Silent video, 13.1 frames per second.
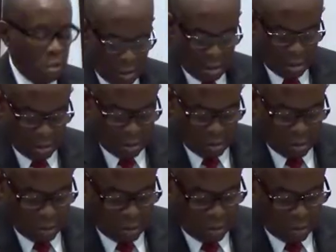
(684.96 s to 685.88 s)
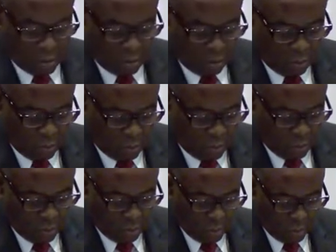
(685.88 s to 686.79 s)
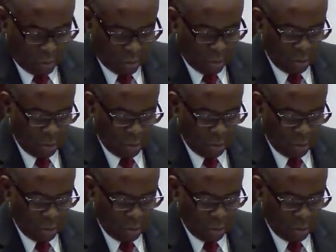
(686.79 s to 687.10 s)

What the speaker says: Nobody speaks.